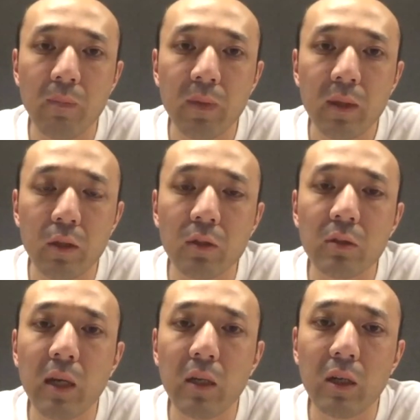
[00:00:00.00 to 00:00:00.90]
Those
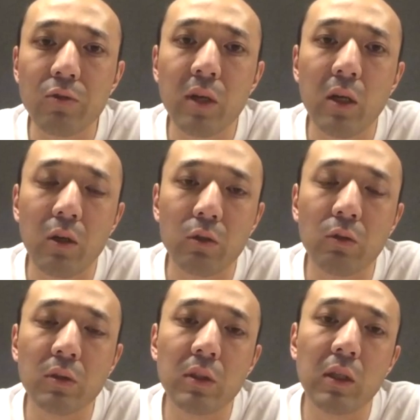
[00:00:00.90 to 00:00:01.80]
smart contracts or
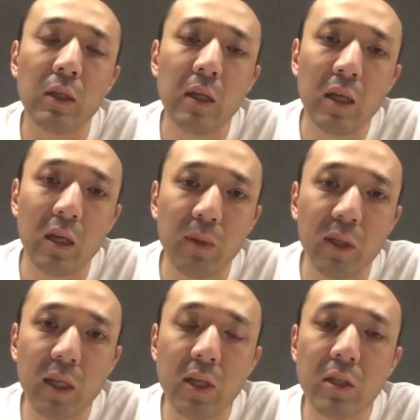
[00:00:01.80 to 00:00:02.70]
those
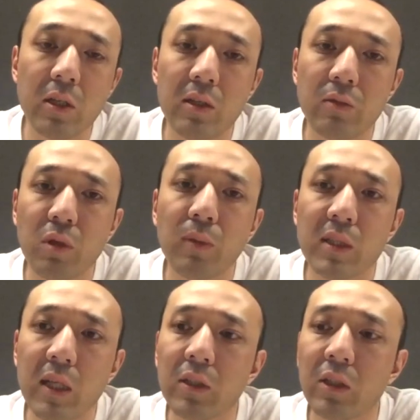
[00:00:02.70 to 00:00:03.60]
application is
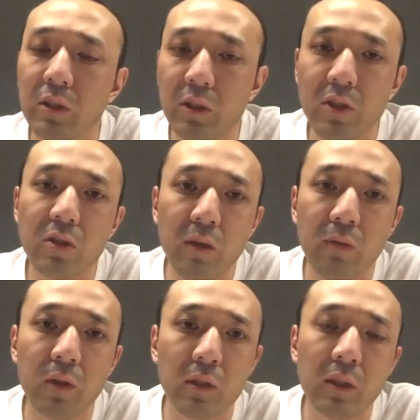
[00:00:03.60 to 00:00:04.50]
representing each
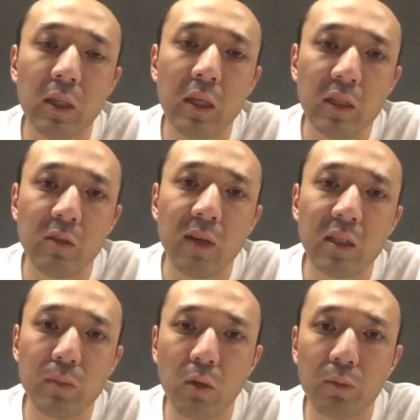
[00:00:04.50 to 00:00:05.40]
different
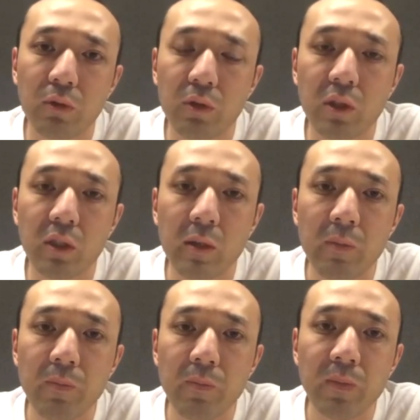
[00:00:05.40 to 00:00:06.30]
investment opportunity
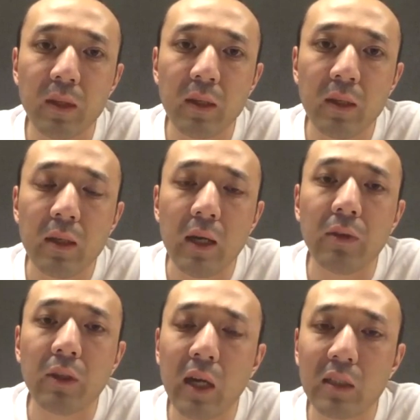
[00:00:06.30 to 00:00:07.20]
and
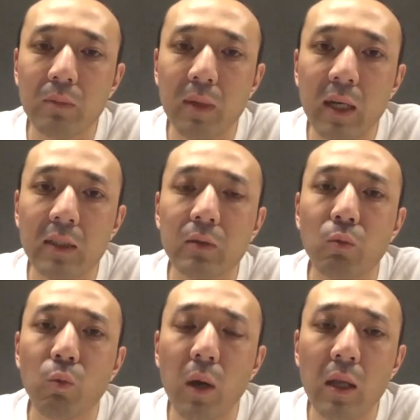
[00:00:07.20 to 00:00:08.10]
customize
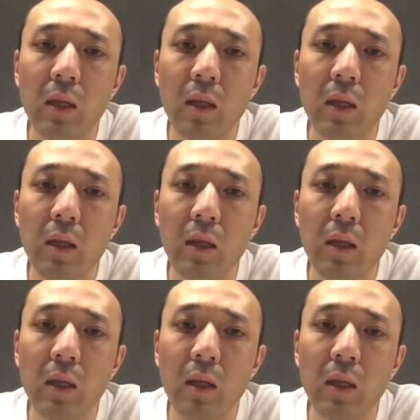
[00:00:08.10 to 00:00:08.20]
one